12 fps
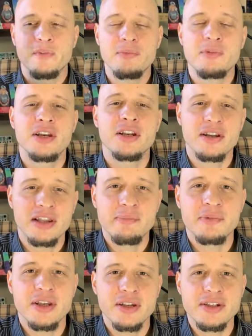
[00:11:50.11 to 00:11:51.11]
Let me get
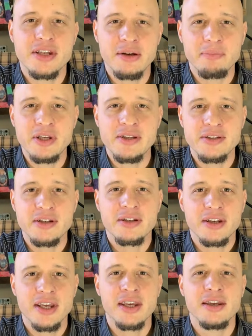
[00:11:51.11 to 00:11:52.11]
a pizza.
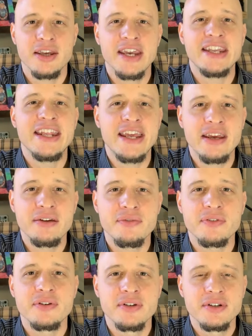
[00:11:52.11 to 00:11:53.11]
Hey,
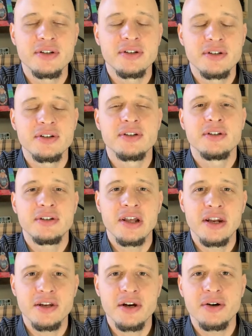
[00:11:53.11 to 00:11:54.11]
Dave,
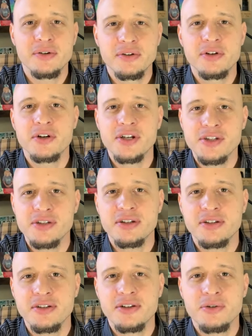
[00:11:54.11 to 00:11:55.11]
let it go. Chris
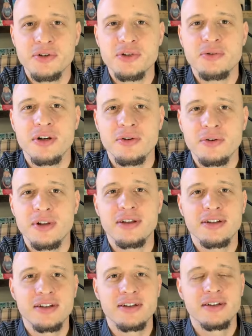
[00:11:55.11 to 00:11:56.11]

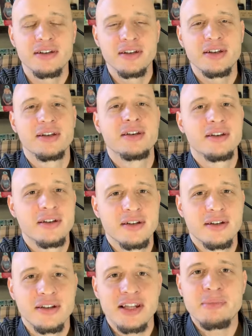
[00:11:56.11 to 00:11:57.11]
Kringle,
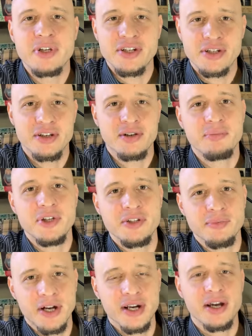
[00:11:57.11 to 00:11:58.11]
let me just get a
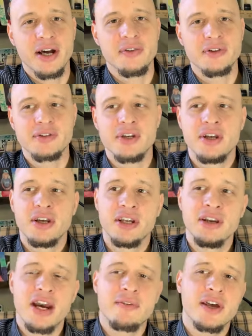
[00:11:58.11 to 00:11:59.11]
pizza, man. I got this.
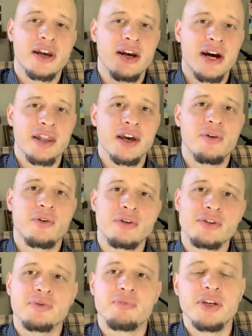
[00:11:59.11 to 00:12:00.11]
And you have that guy that
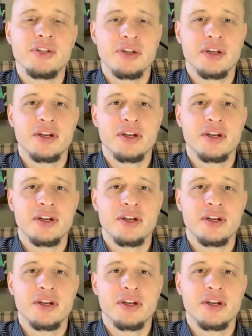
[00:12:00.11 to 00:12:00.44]
orders a pizza,